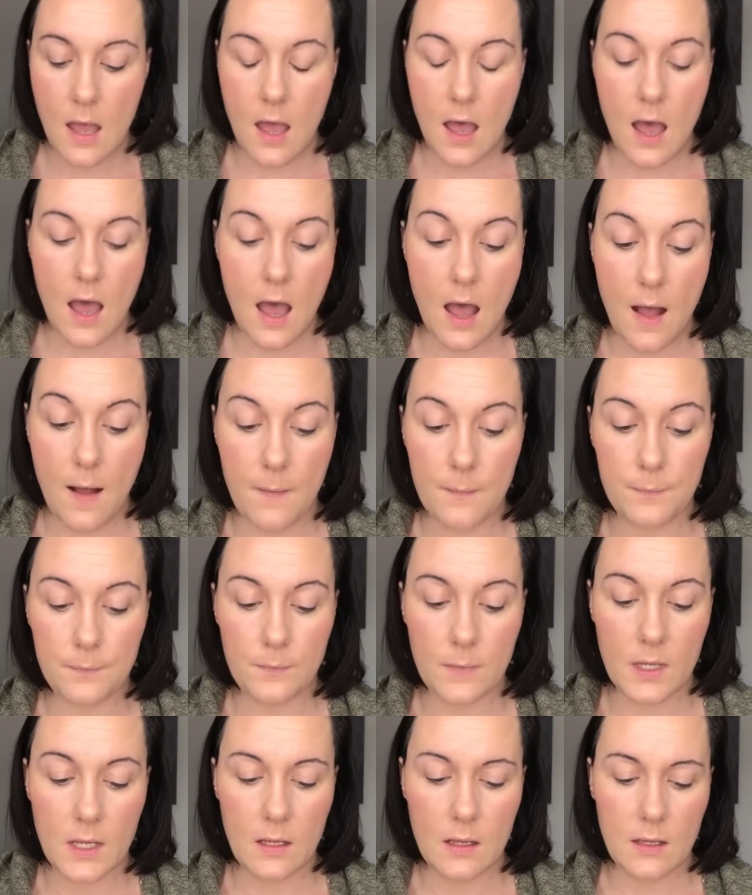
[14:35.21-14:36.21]
I
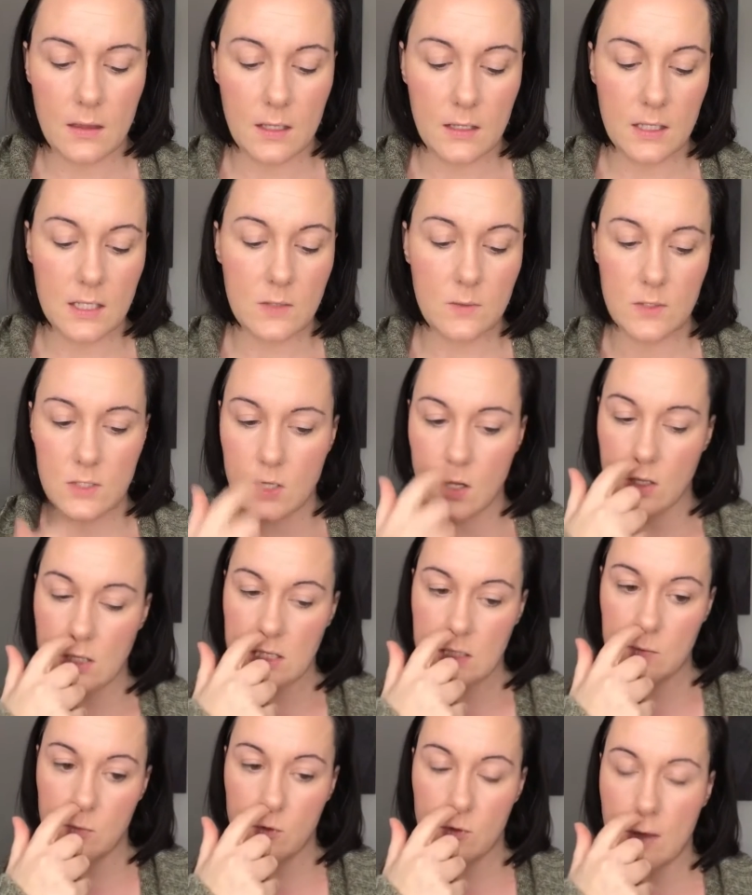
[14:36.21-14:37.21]
think this one's called
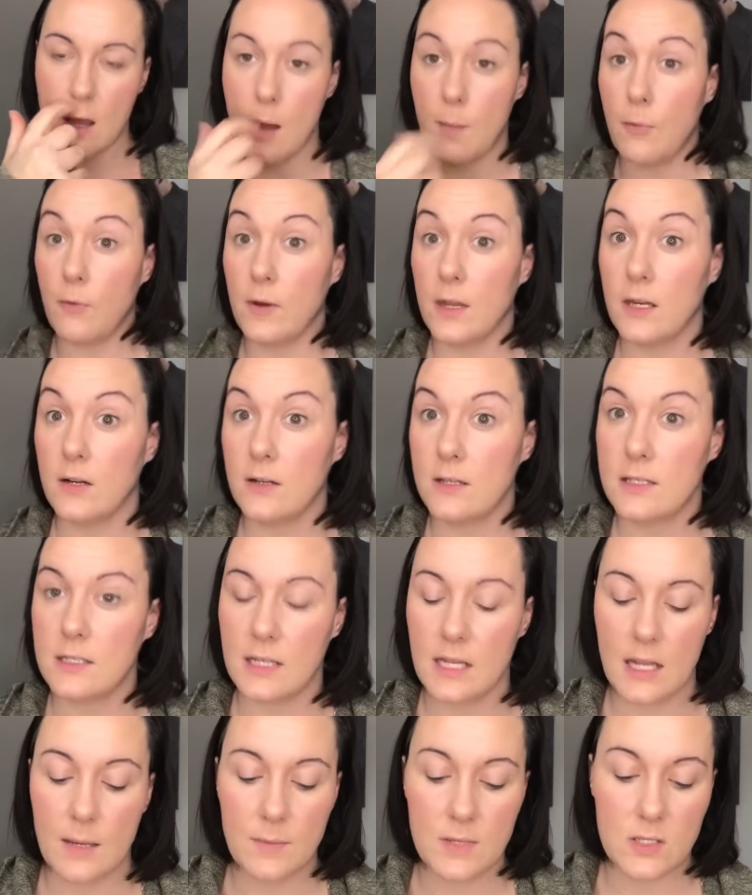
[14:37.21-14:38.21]
Smooth Operator. It's an
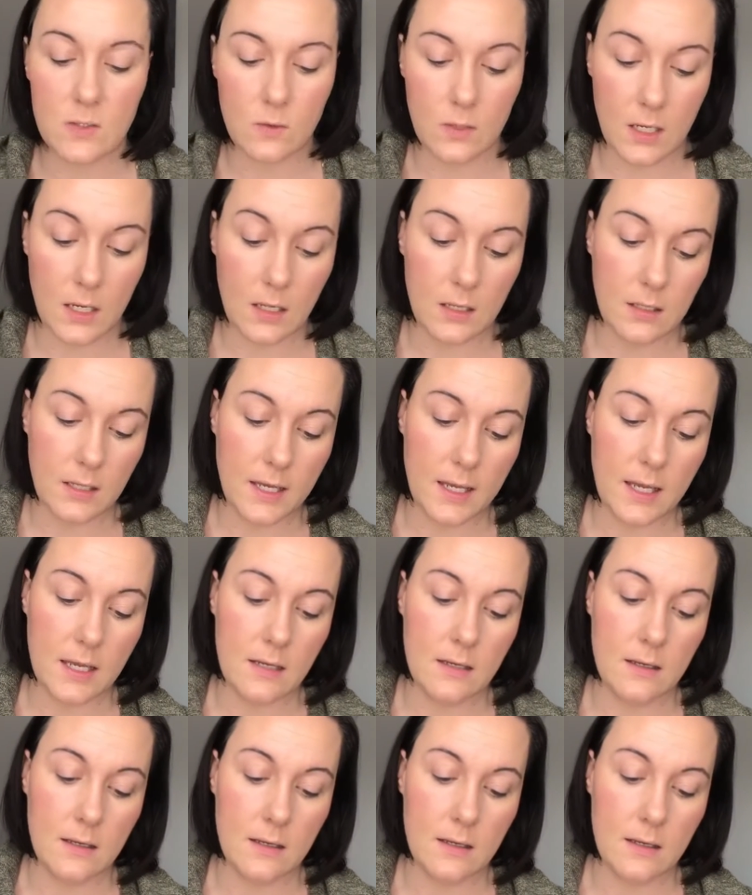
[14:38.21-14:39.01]
Amazonian clay.